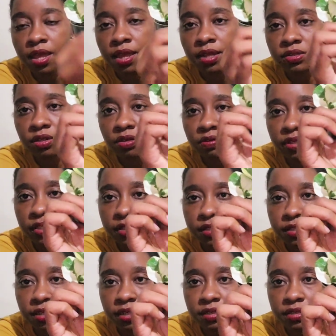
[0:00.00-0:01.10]
has already
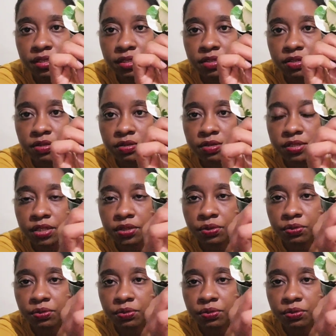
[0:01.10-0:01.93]
started to send